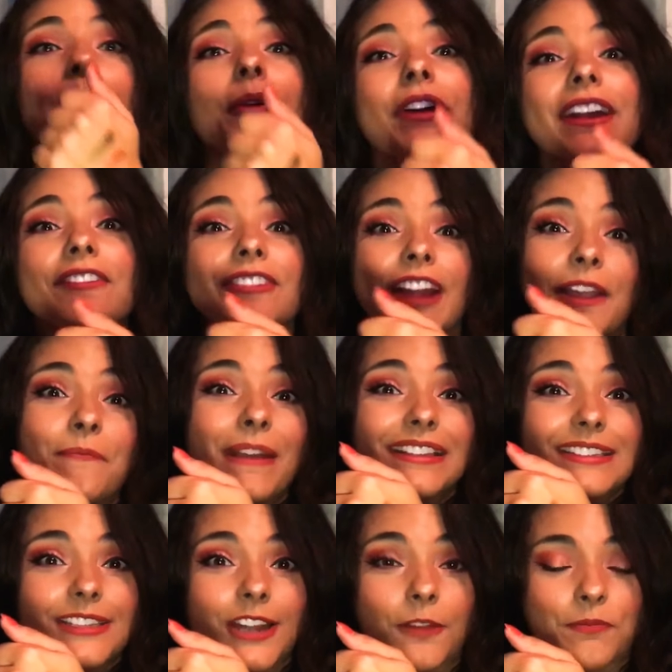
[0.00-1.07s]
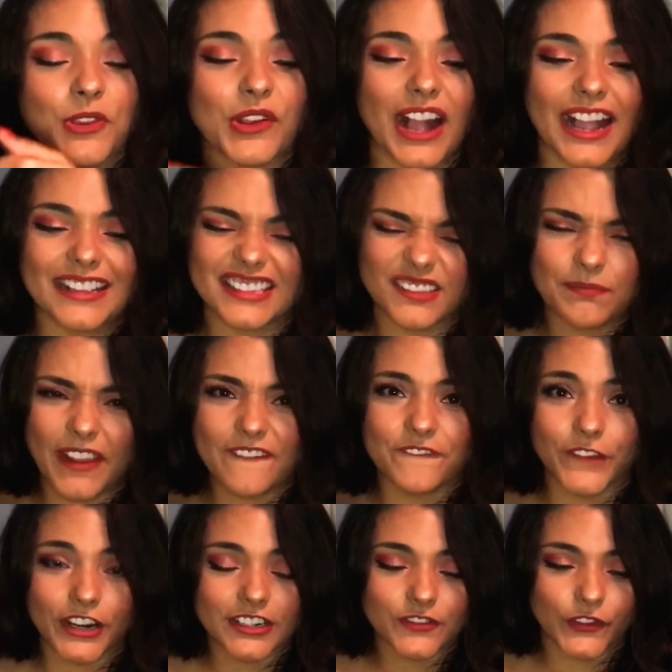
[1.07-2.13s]
But whatever, I messed up, you guys. This is my
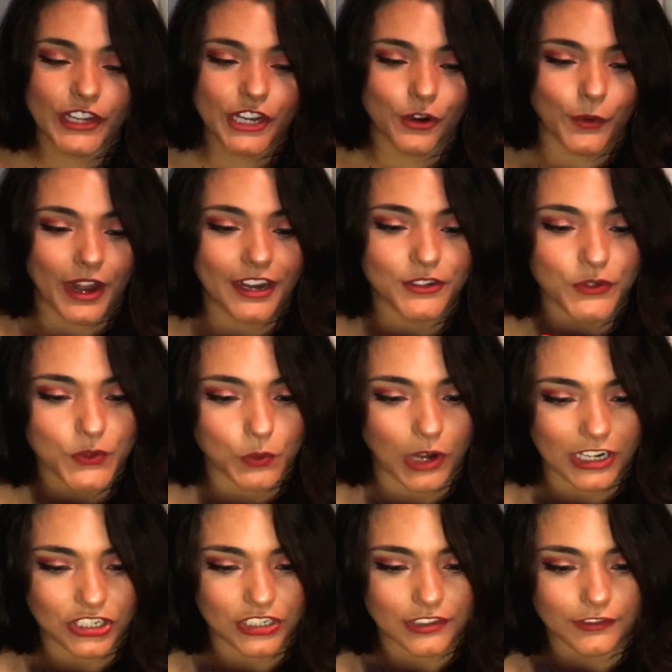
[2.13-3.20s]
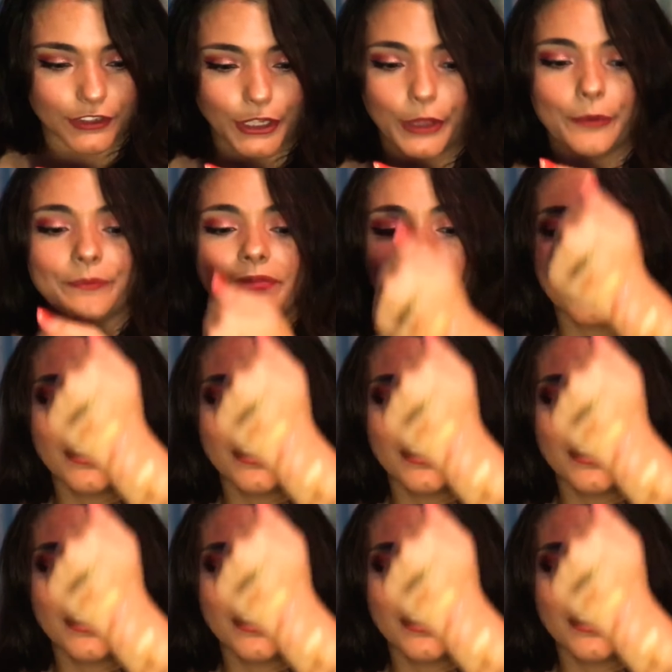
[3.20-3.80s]
first video where I do swatches for you.